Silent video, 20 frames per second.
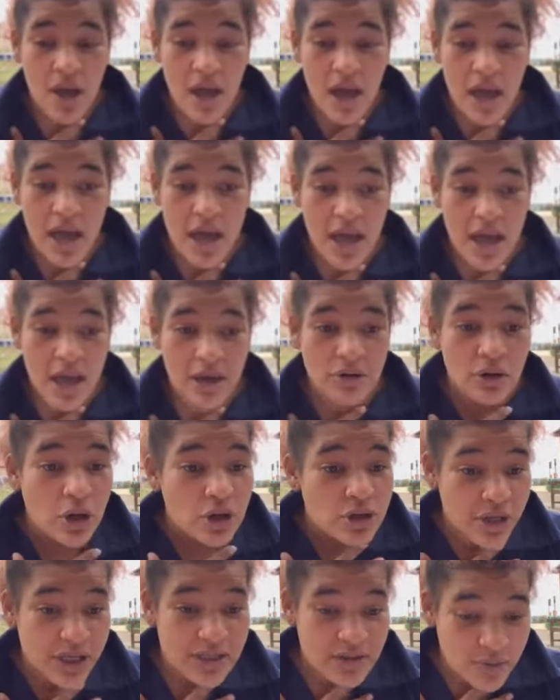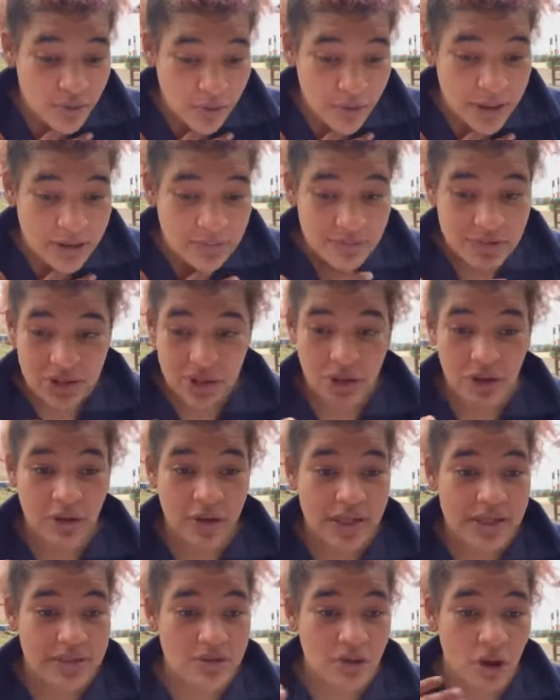not a trans woman, so
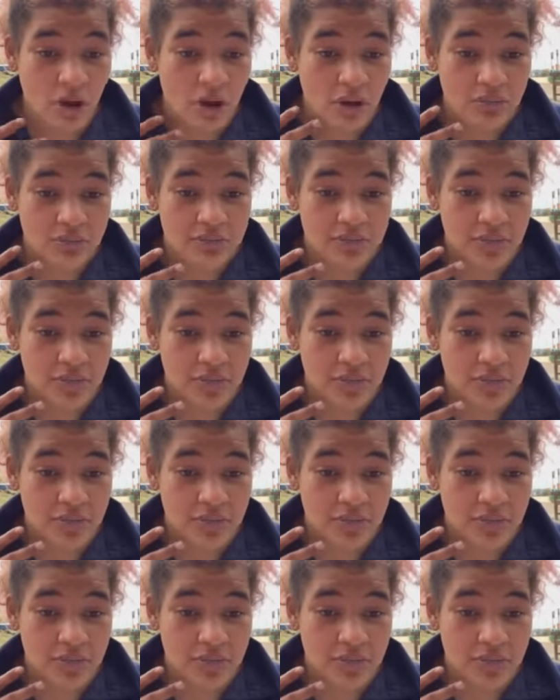it's not,